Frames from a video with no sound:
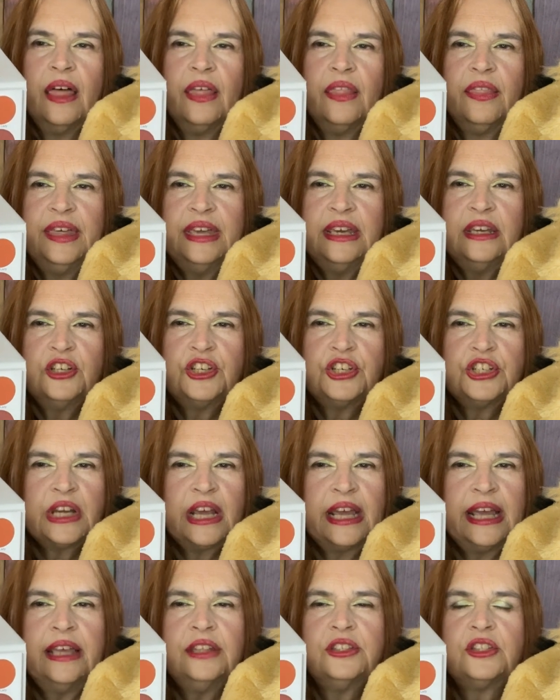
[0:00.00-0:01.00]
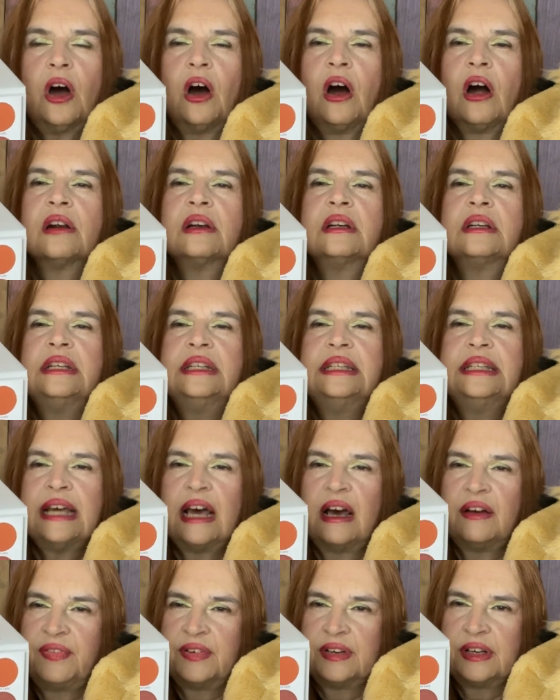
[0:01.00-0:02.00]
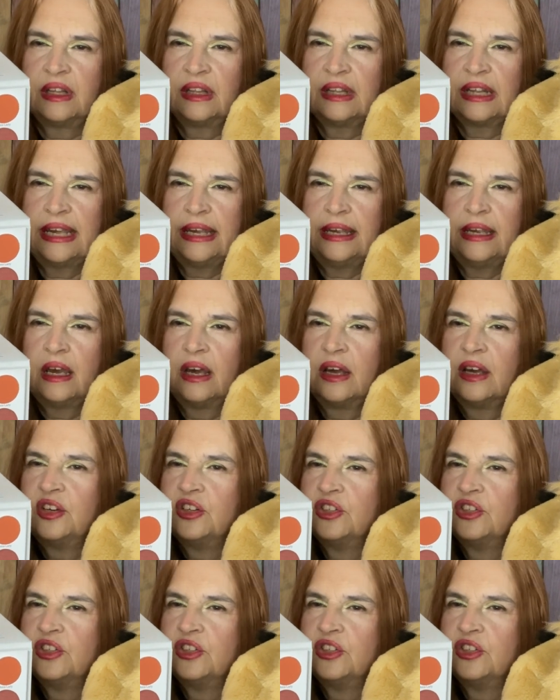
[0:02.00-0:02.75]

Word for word: These shades are definitely